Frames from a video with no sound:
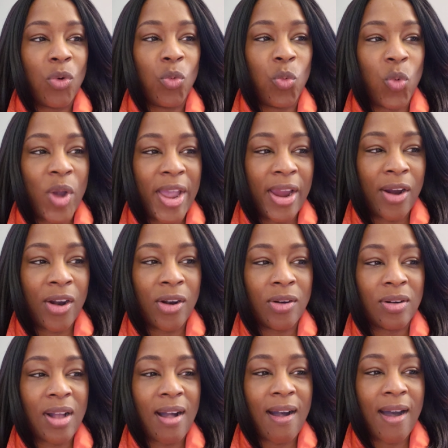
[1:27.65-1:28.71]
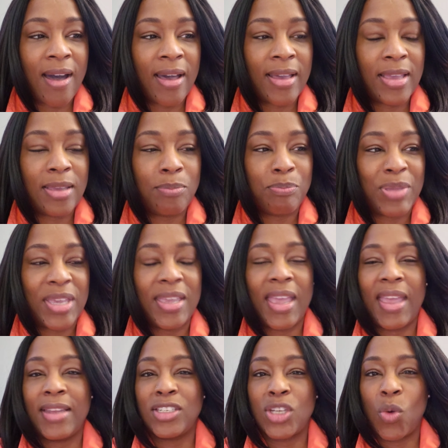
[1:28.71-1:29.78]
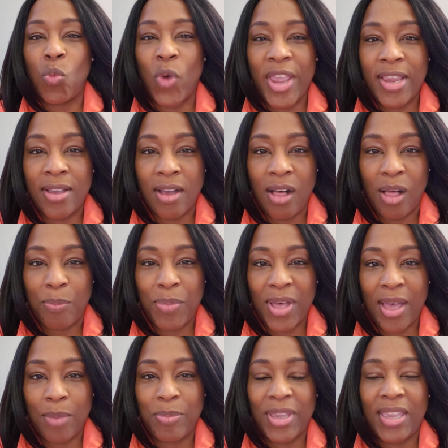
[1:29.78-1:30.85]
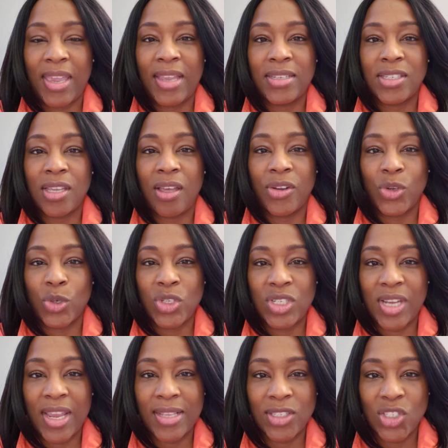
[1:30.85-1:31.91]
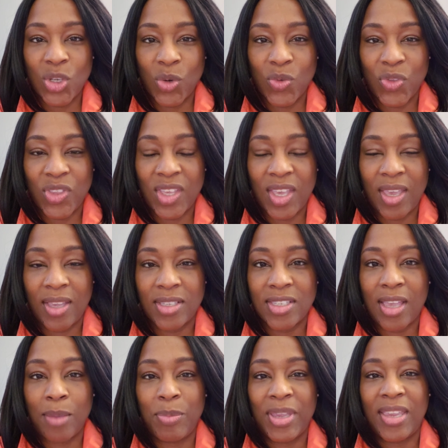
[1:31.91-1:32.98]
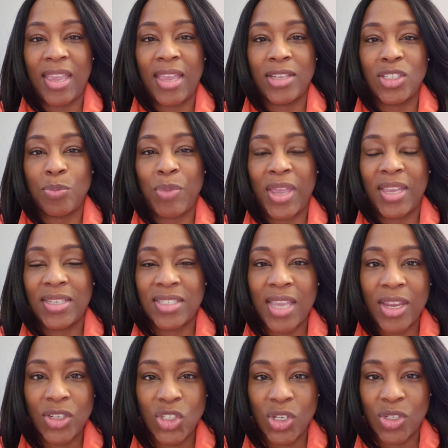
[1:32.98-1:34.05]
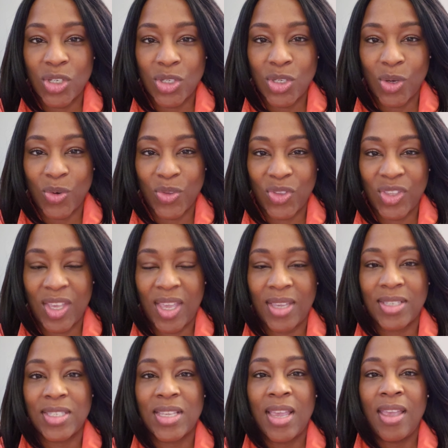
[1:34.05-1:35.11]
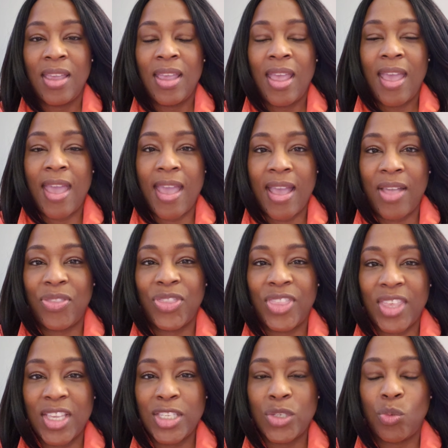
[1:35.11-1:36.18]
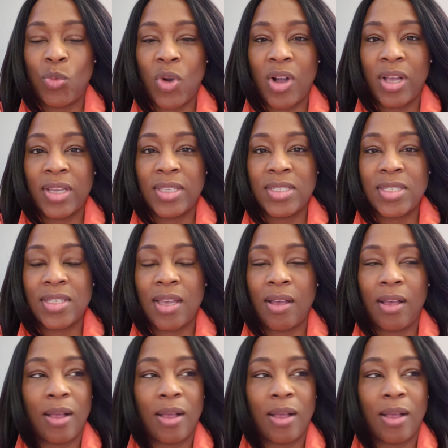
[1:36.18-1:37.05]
where I began to wake up. I began to understand certain things. I began to pay attention to certain things. And this was,